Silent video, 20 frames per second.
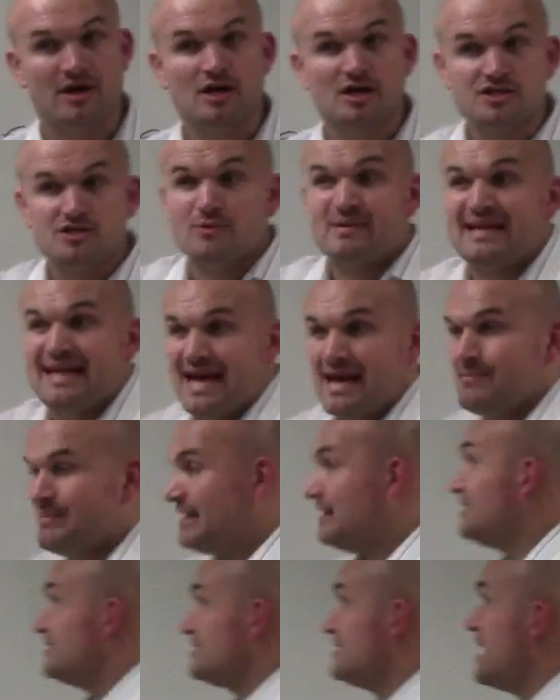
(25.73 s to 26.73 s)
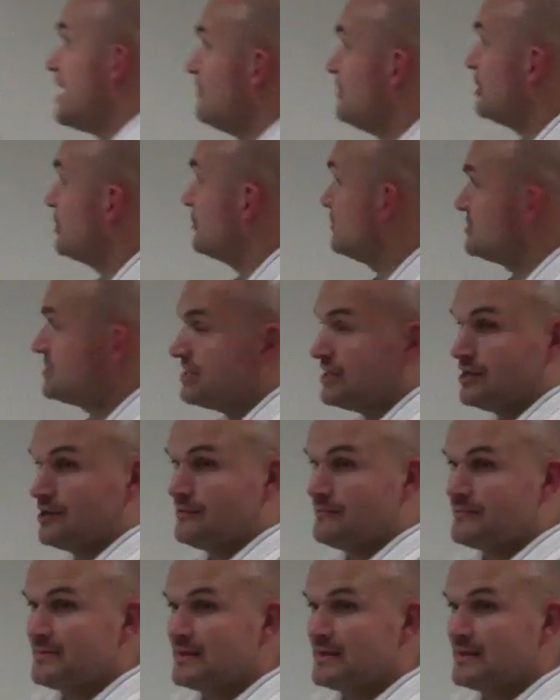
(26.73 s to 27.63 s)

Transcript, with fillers: So we can't make the denominator equal to 0.